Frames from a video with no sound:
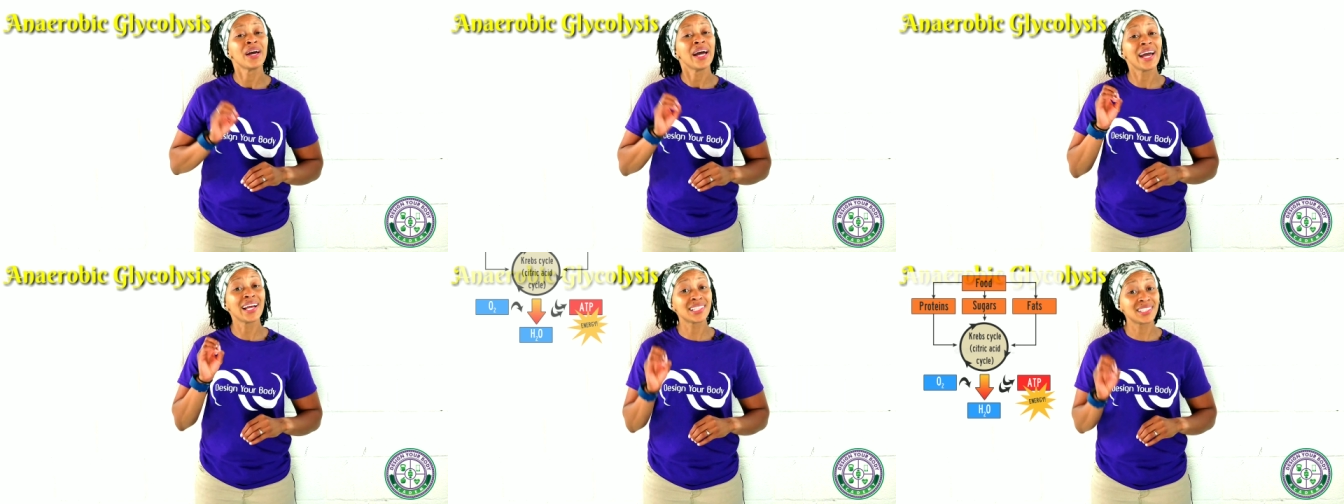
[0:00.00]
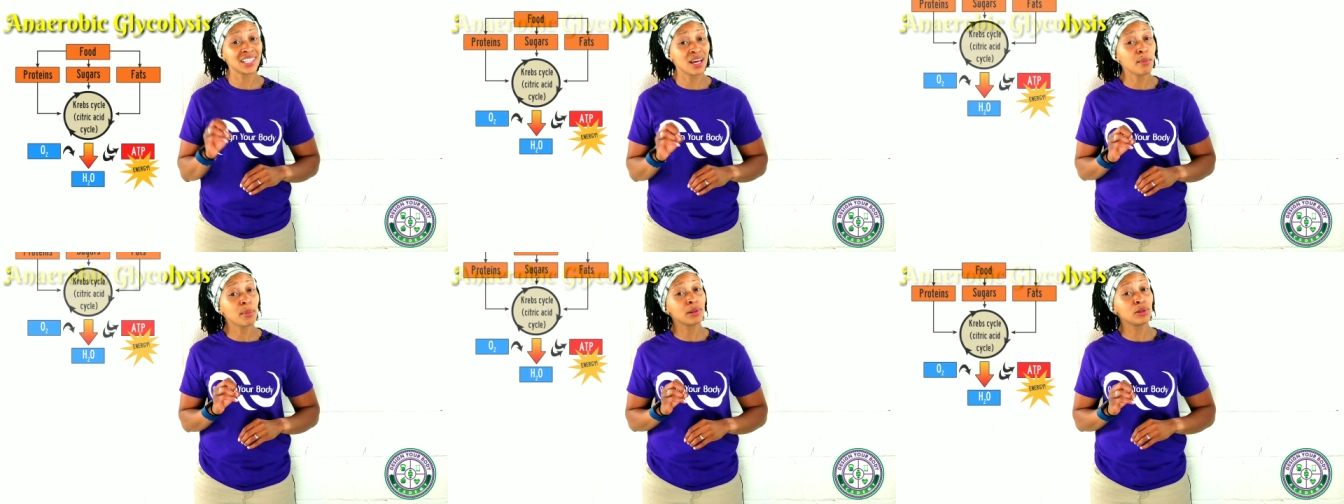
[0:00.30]
and
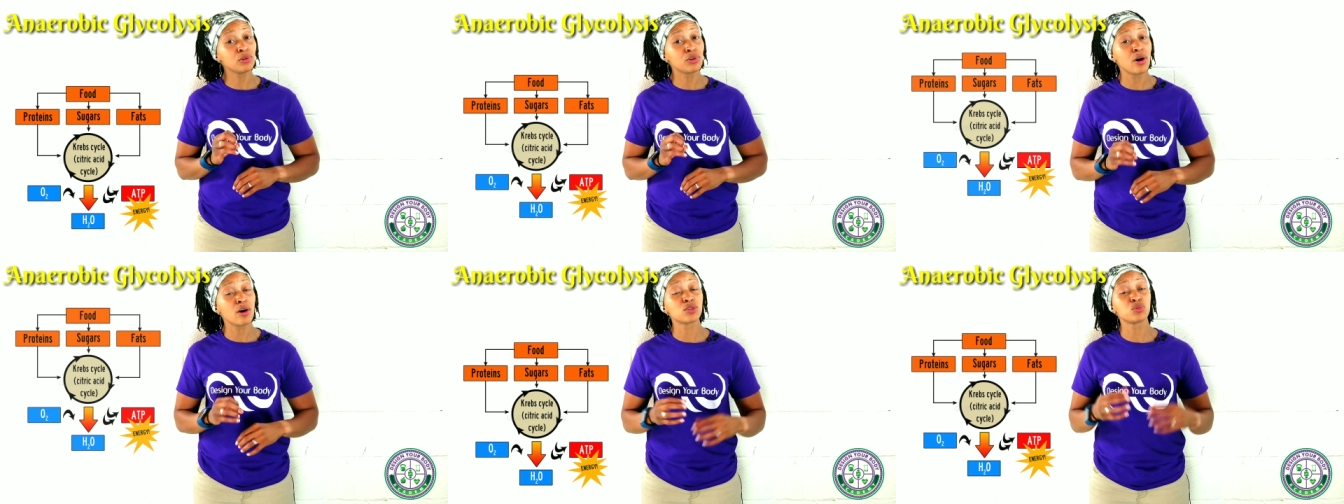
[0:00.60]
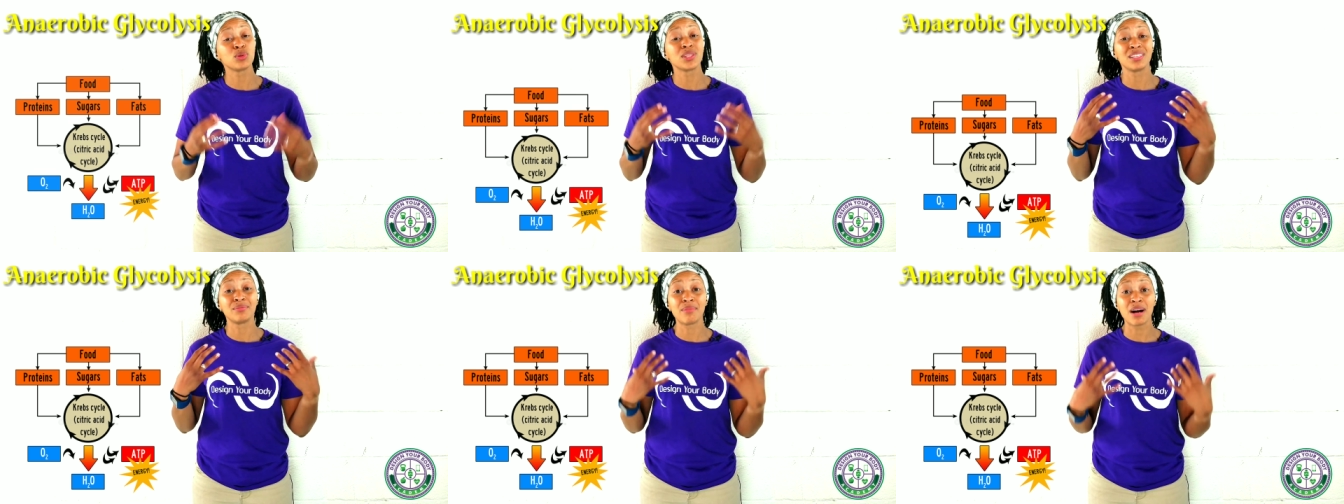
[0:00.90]
some glucose
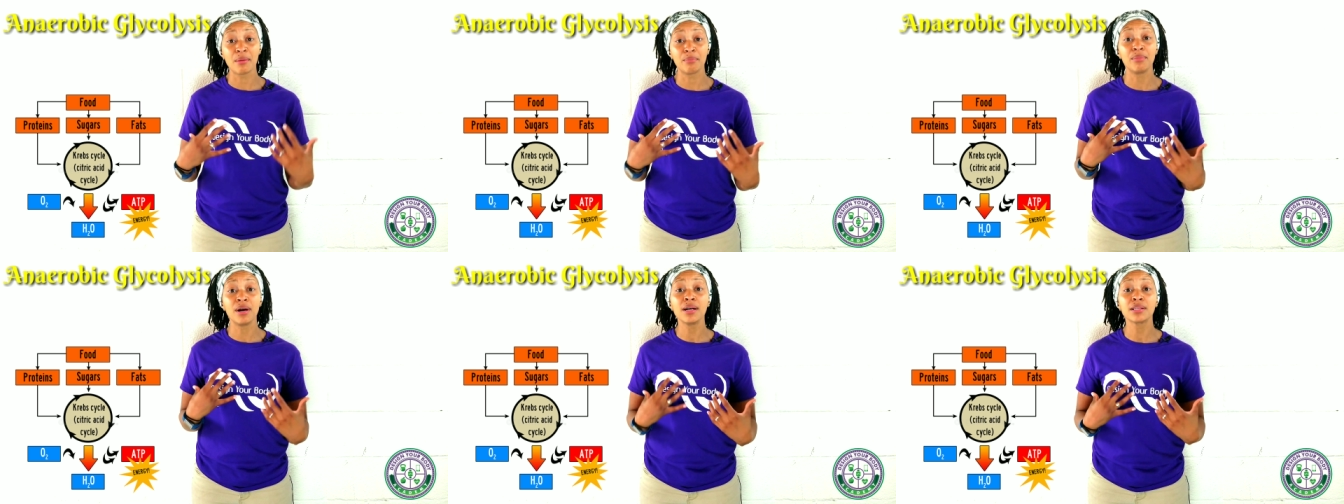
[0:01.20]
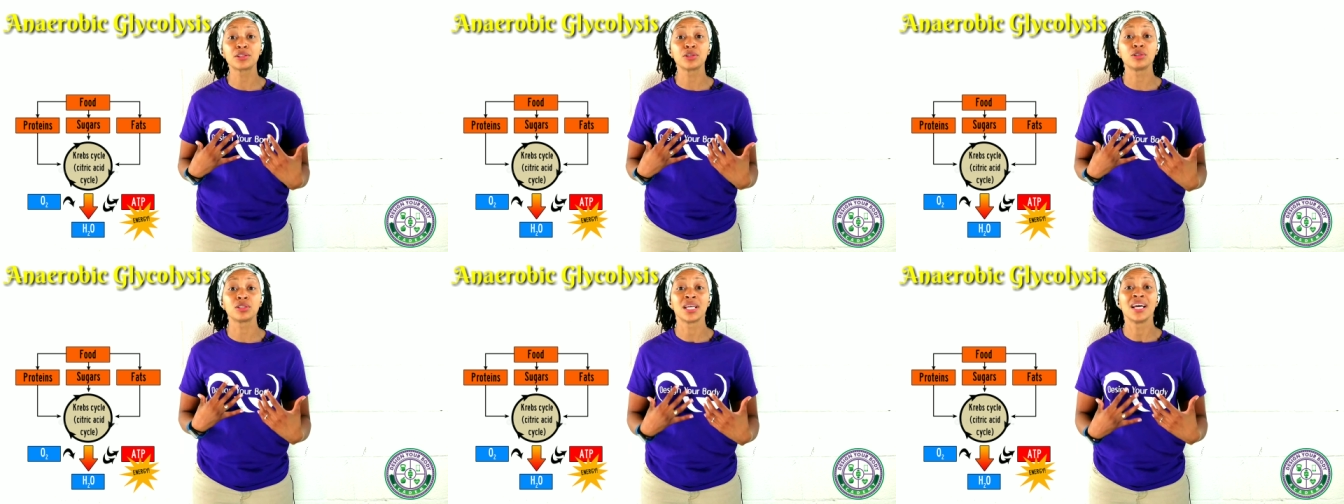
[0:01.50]
within my
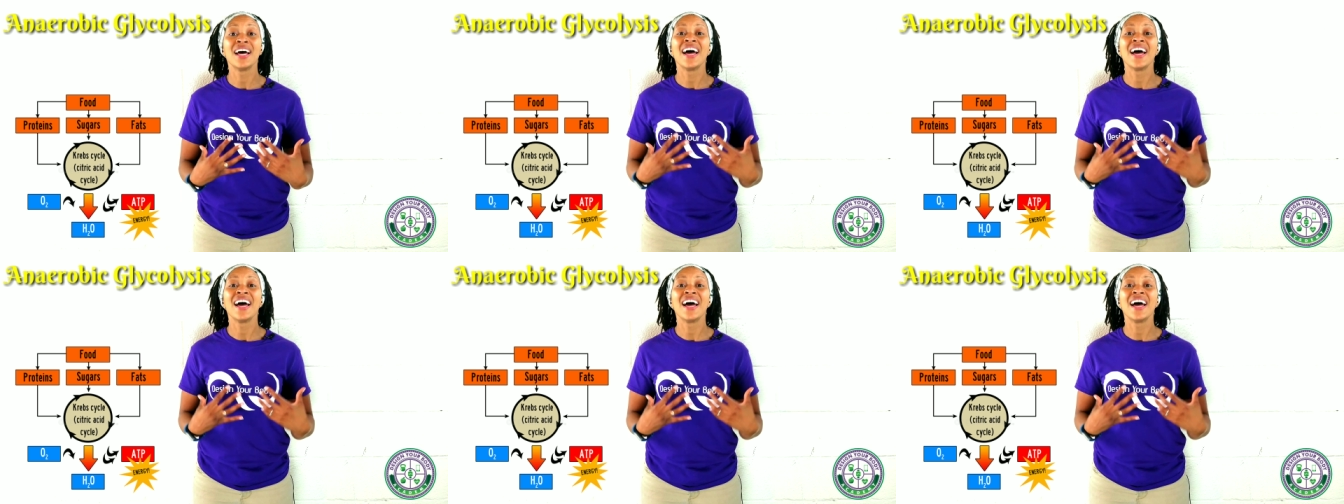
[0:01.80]
muscles